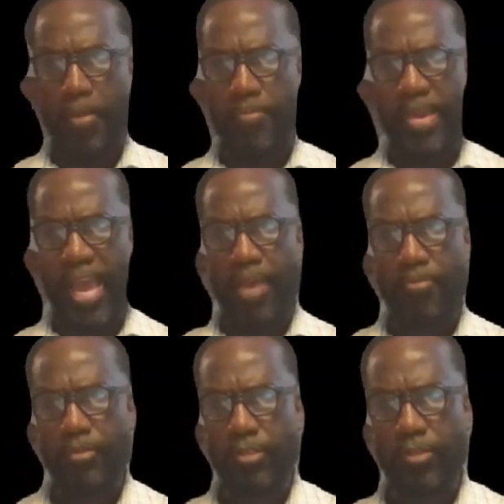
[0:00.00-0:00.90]
be
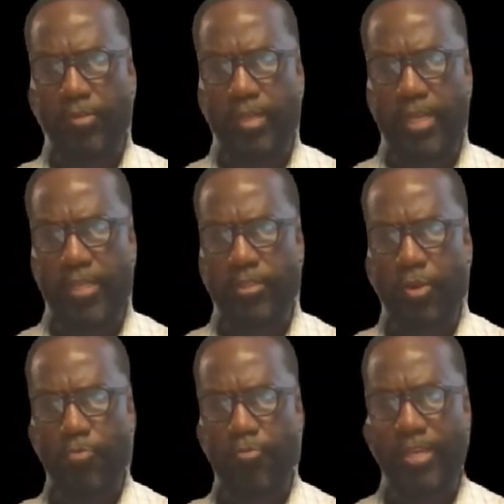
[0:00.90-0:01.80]
able to do the
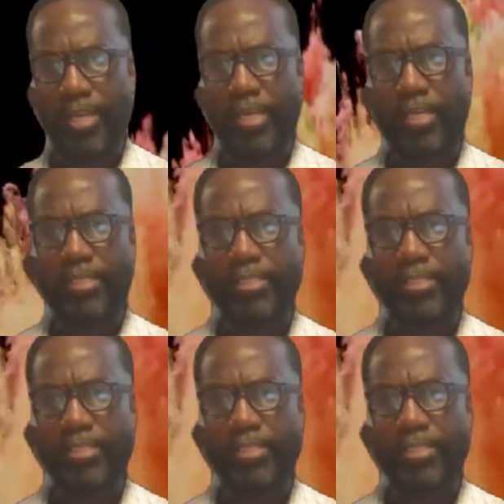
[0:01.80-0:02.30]
interpreting